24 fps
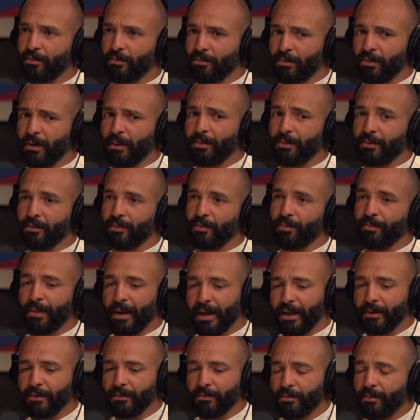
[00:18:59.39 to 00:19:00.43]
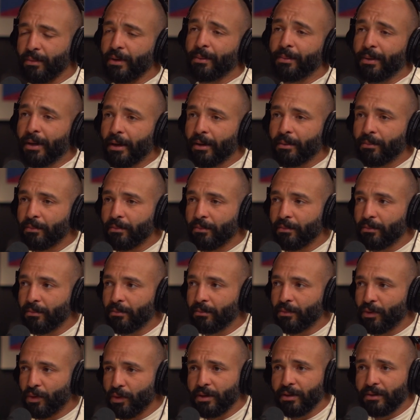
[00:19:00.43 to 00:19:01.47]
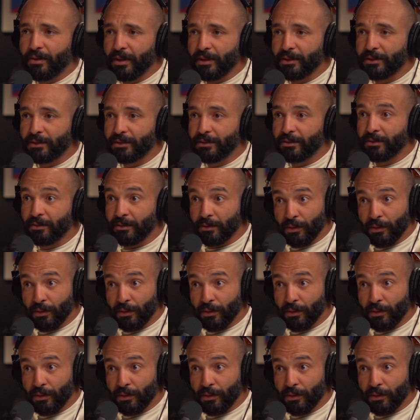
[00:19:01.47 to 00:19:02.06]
maybe I'm good at this.